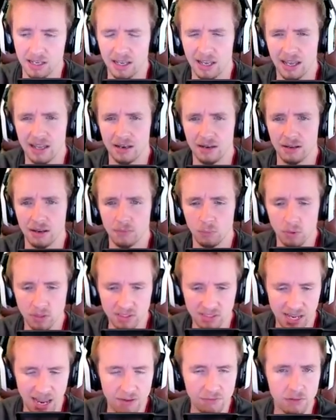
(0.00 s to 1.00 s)
And, and once
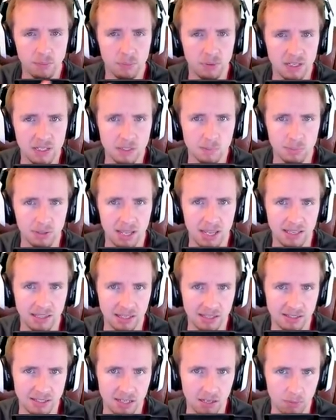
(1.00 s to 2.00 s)
everybody is playing their
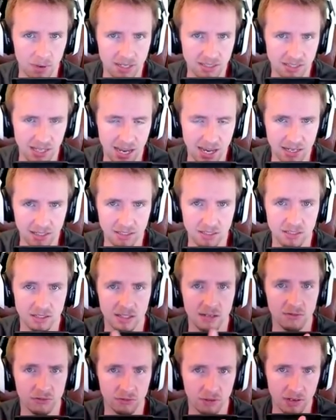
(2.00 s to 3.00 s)
tier 8 tanks
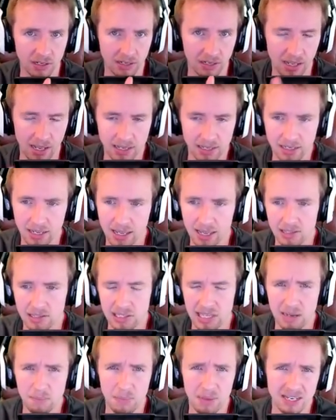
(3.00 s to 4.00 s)
in front line, then
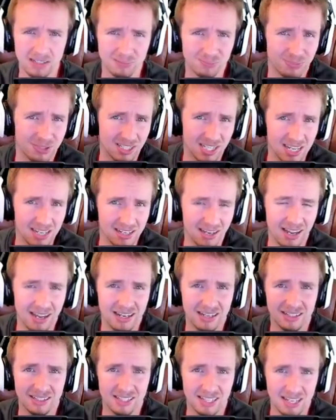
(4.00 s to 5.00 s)
that makes tier 9
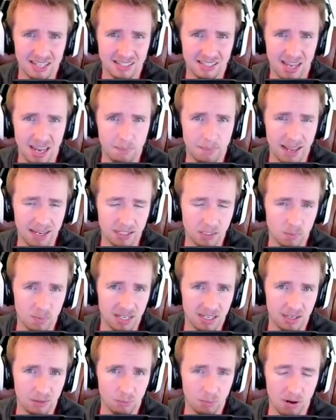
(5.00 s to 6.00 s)
and tier 10
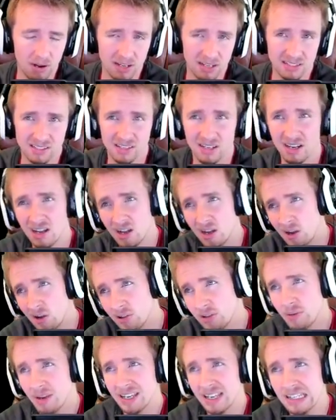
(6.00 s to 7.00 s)
matchmaking worse,
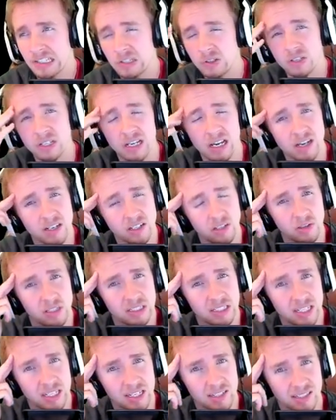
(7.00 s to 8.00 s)
Although I guess you could argue that
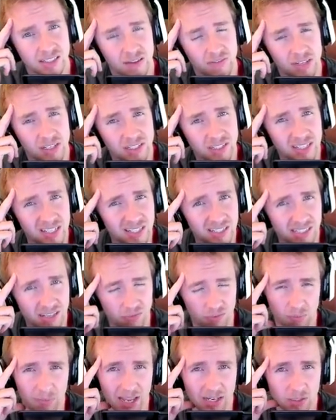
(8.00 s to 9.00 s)
Tier 7 and Tier
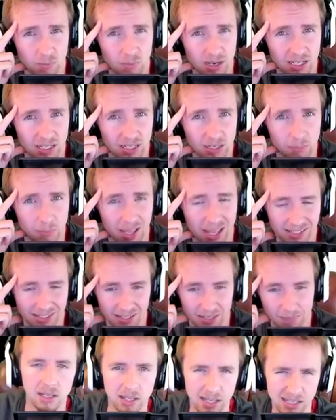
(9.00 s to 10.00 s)
7 matchmaking are
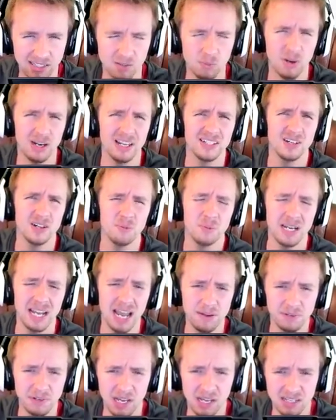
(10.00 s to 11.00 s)
better. And so while I don't really
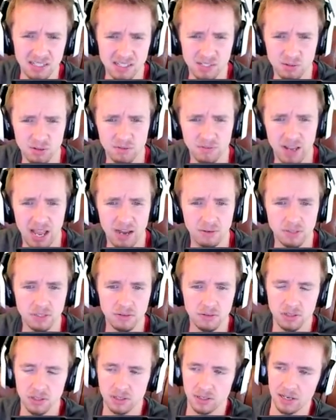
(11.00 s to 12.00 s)
have an answer of how you
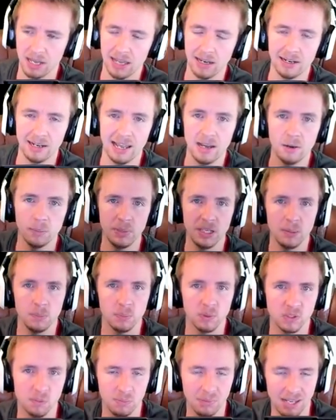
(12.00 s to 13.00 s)
can allow people
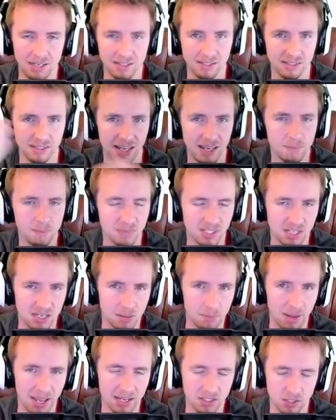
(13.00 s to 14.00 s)
to play same tier
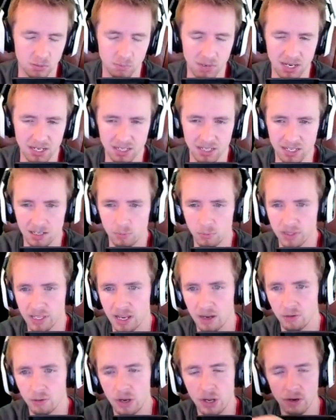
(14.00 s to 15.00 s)
matchmaking
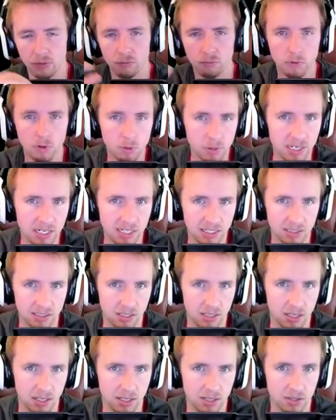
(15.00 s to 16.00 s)
without ruining
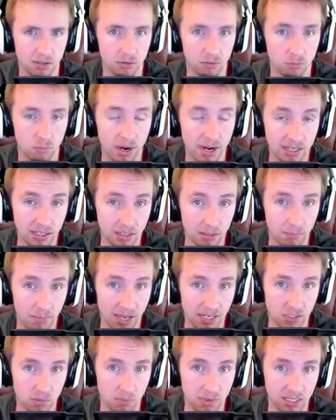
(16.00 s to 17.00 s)
the, the regular
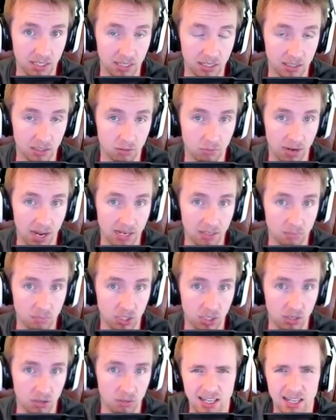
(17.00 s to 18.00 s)
matchmaking in the random
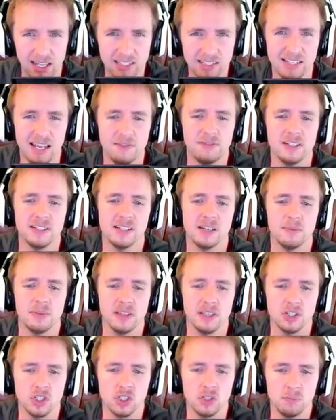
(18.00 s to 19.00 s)
queue, it's definitely something
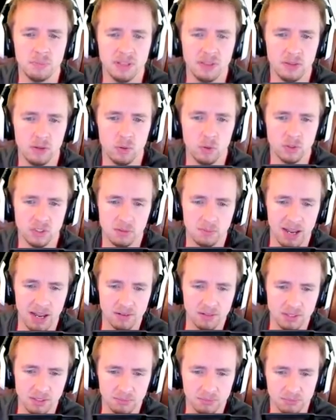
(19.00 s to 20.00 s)
that should be thought
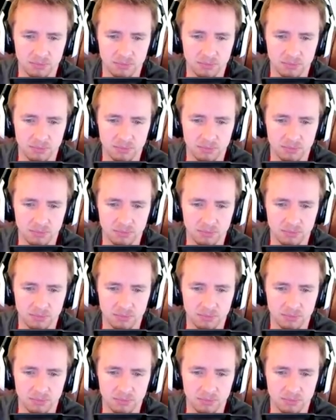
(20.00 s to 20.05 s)
about.